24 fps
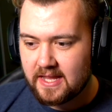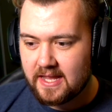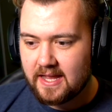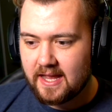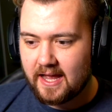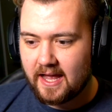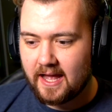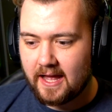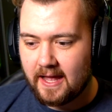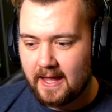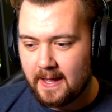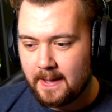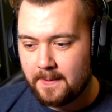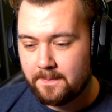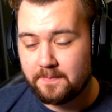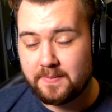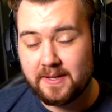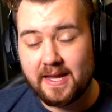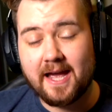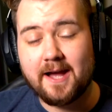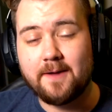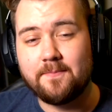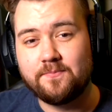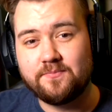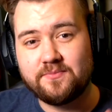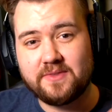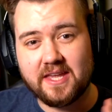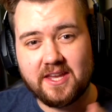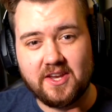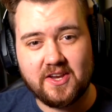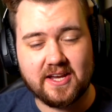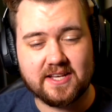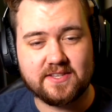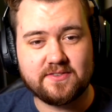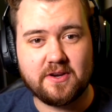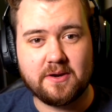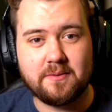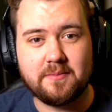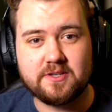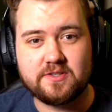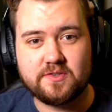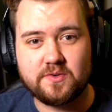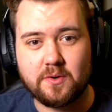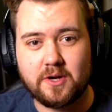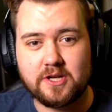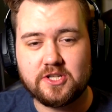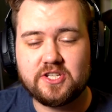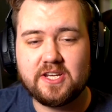Um, but yeah, thank you guys very much
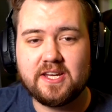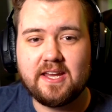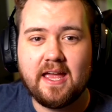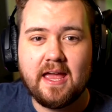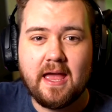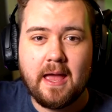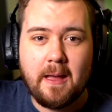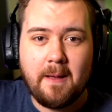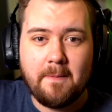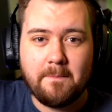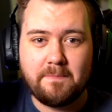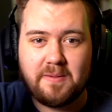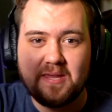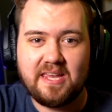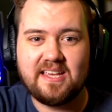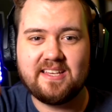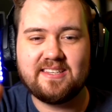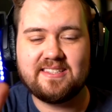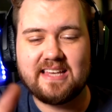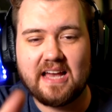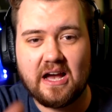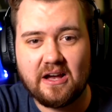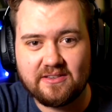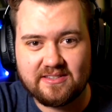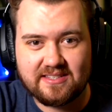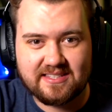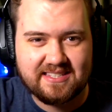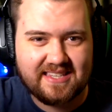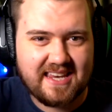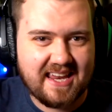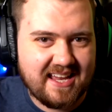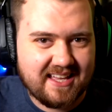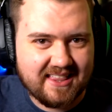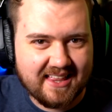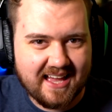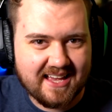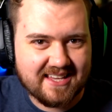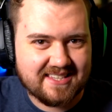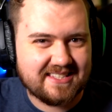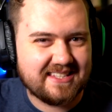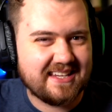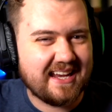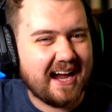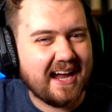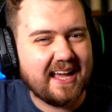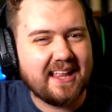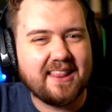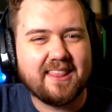for watching. Peace out. Stay
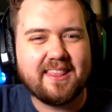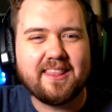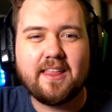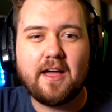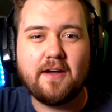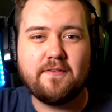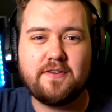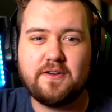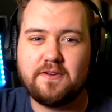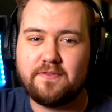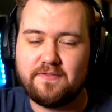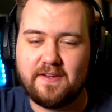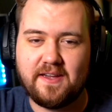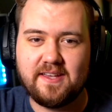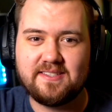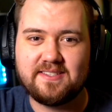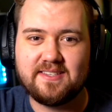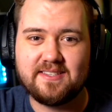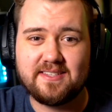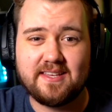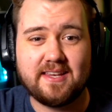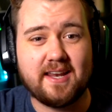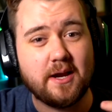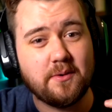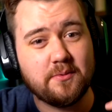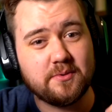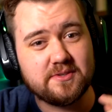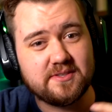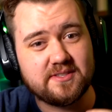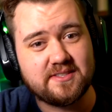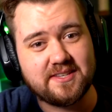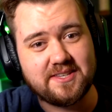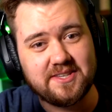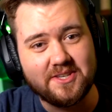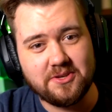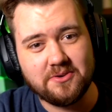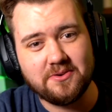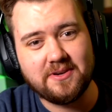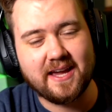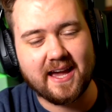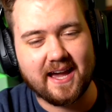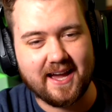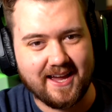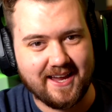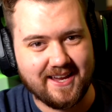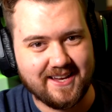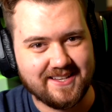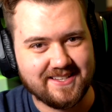classy. I love your faces and I will see you
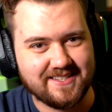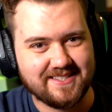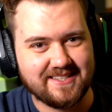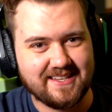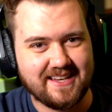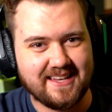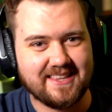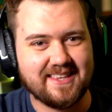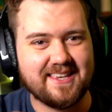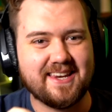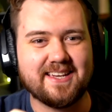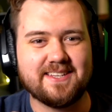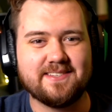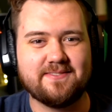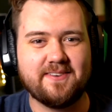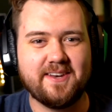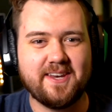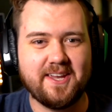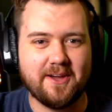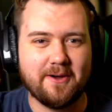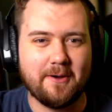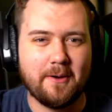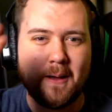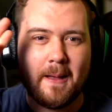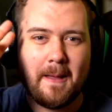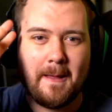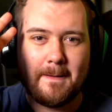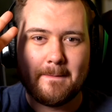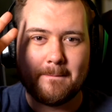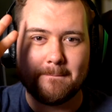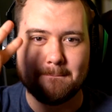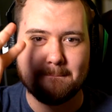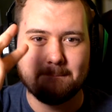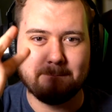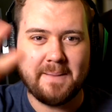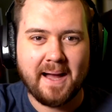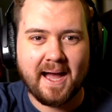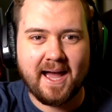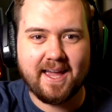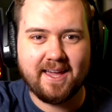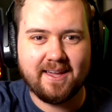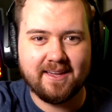guys in the next video. Bye.